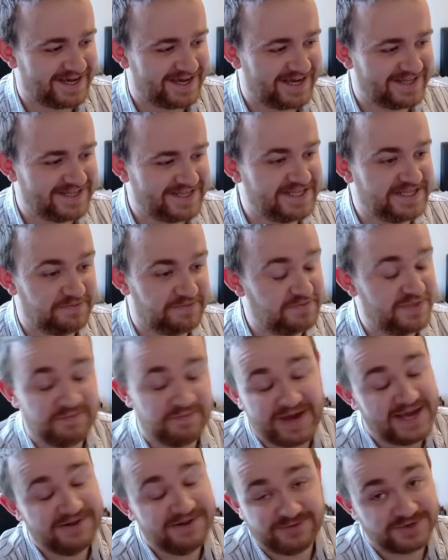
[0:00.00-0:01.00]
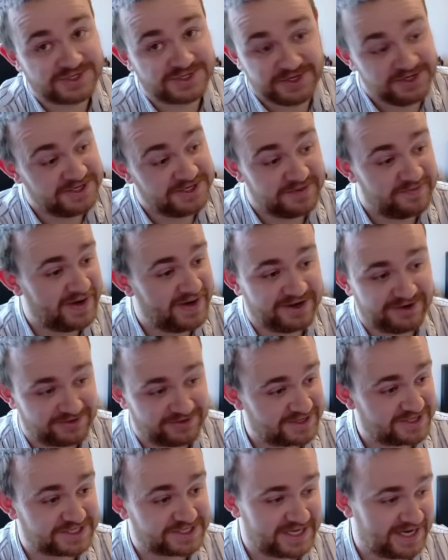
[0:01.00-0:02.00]
And then the Ben was good. The Ben got
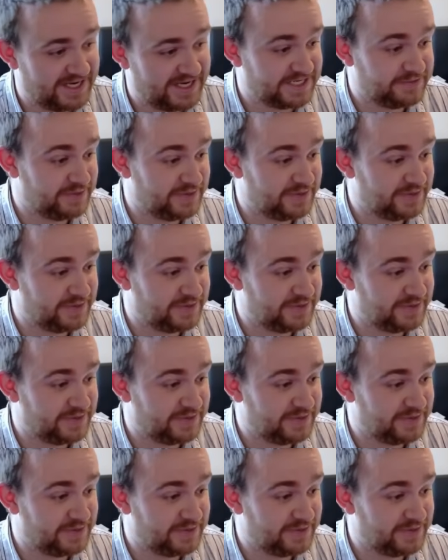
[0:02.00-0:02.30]
rid of the Sanji,